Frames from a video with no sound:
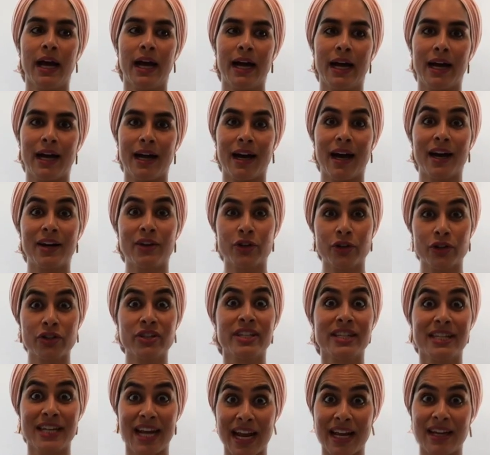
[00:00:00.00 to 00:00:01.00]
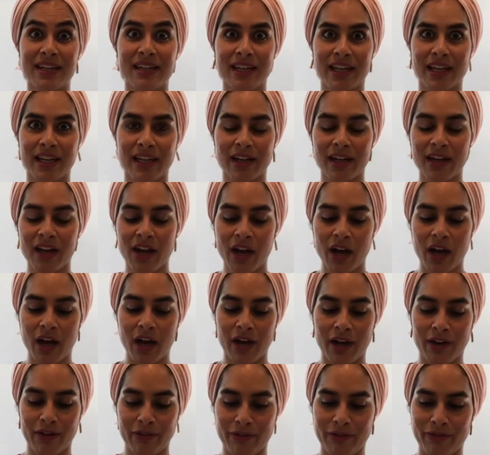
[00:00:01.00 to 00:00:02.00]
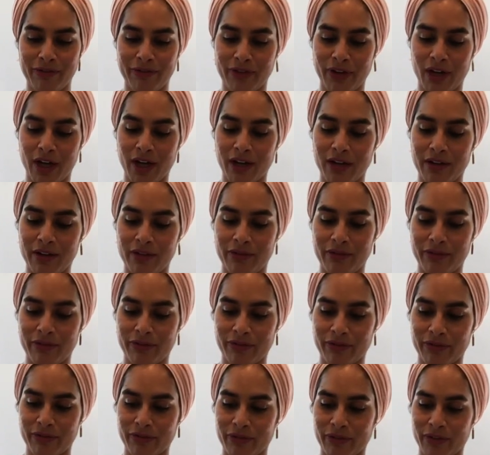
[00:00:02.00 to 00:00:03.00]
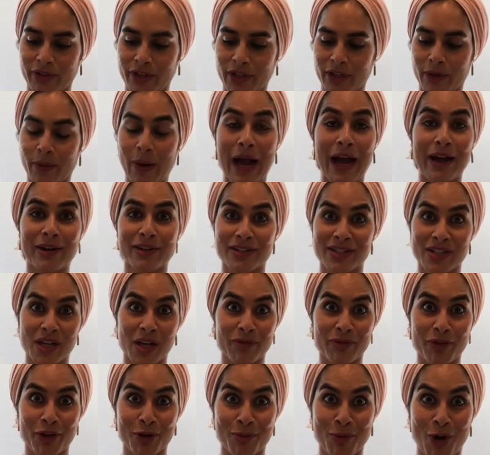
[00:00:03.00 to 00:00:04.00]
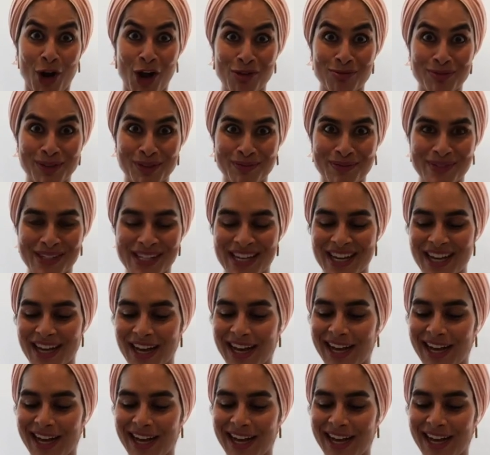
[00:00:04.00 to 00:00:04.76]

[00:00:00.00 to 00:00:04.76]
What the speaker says: understanding of how to solve their problems,